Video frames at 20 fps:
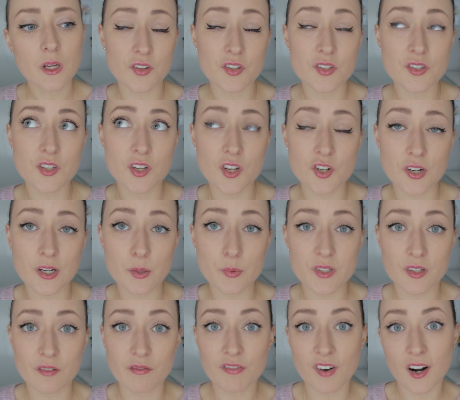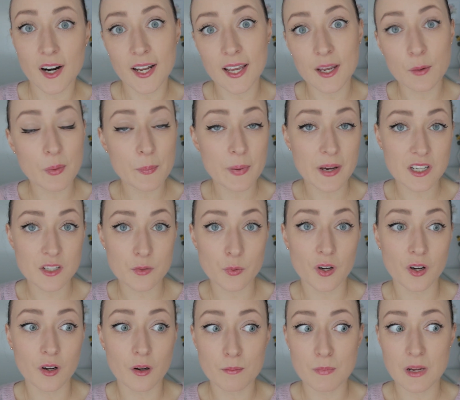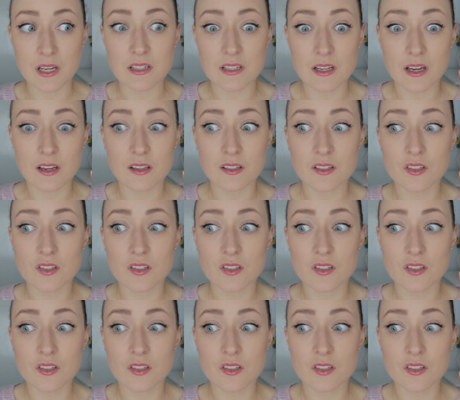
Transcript: The surgery was on Friday. He went back to work on Monday.